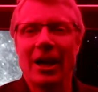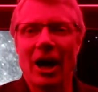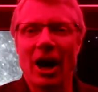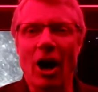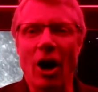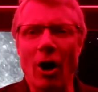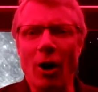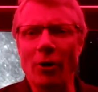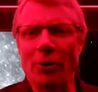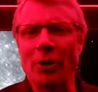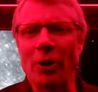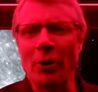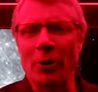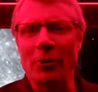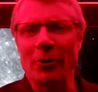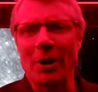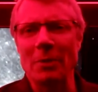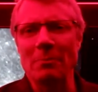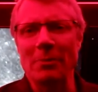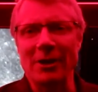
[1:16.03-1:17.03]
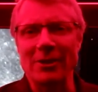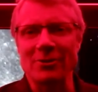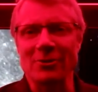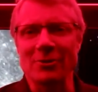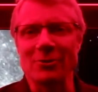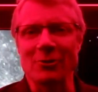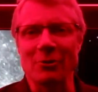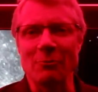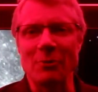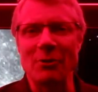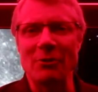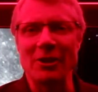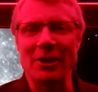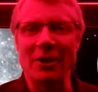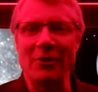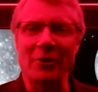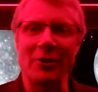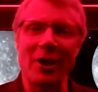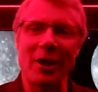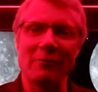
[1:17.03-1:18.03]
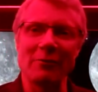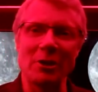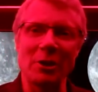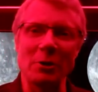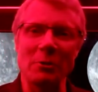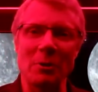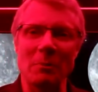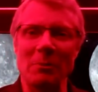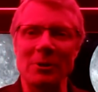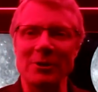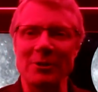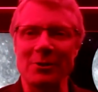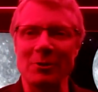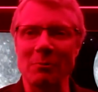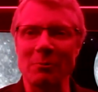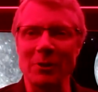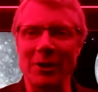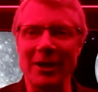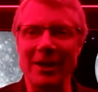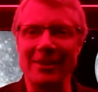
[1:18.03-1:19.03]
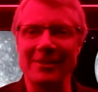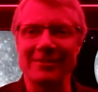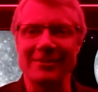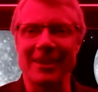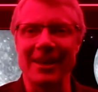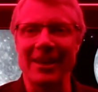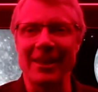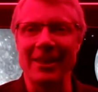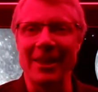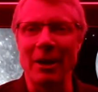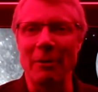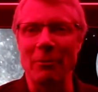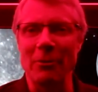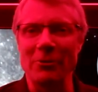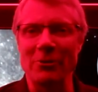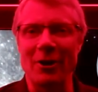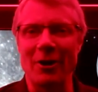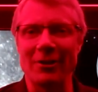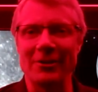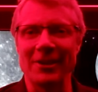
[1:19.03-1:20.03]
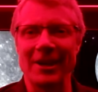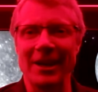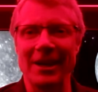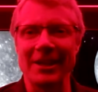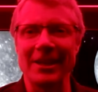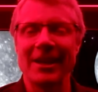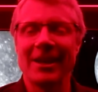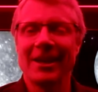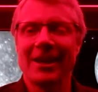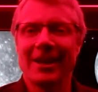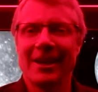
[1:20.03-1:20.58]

Oh, no, great pictures of moving other heavy equipment into place. That was all done.